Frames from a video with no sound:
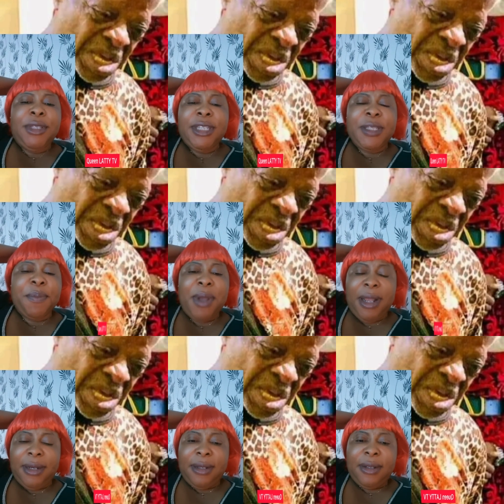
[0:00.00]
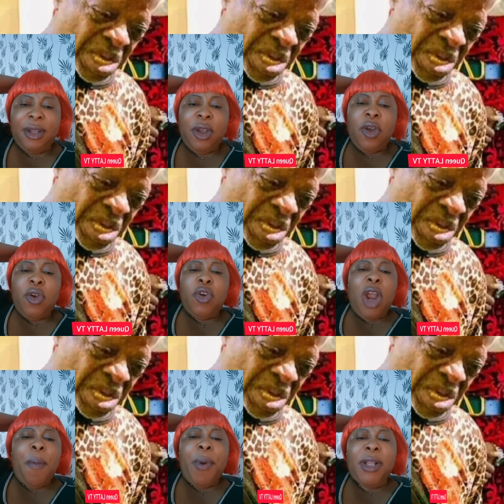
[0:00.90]
this man.
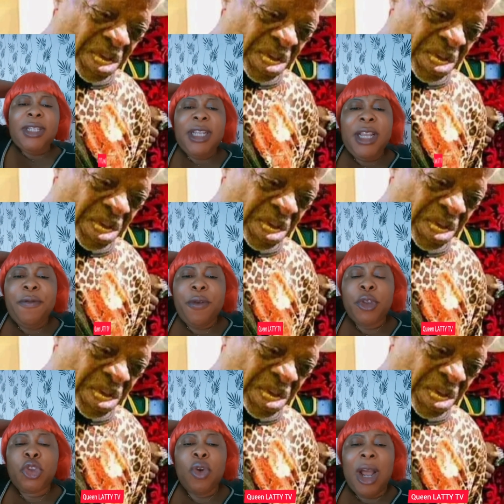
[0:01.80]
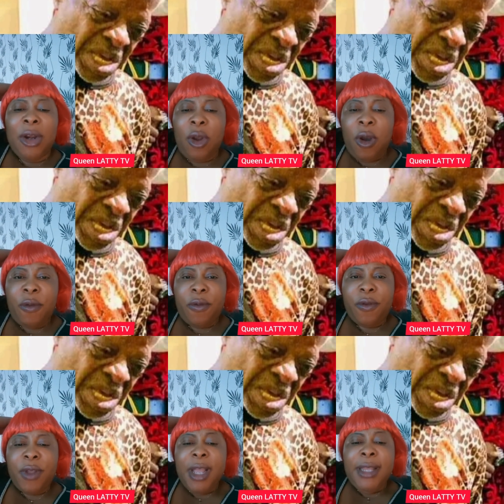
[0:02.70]
Nobody even show a love.
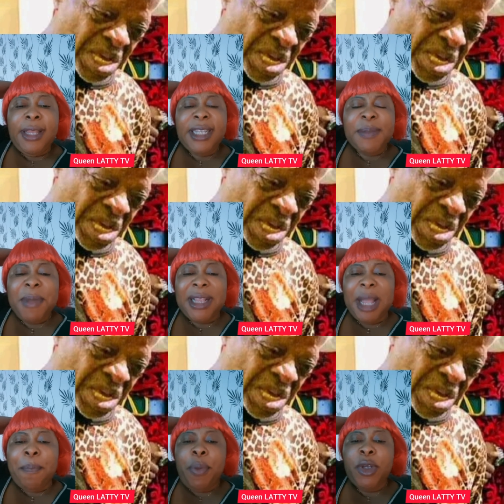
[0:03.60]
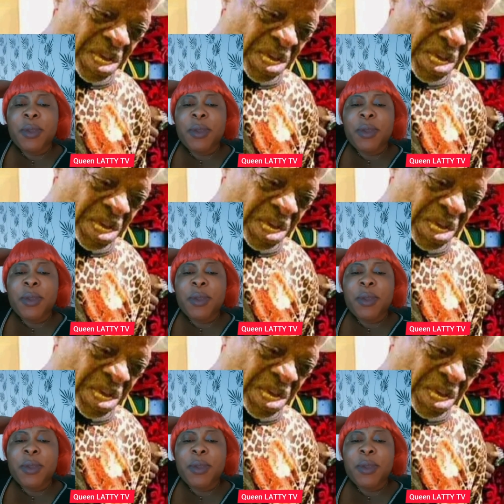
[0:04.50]
This man, they put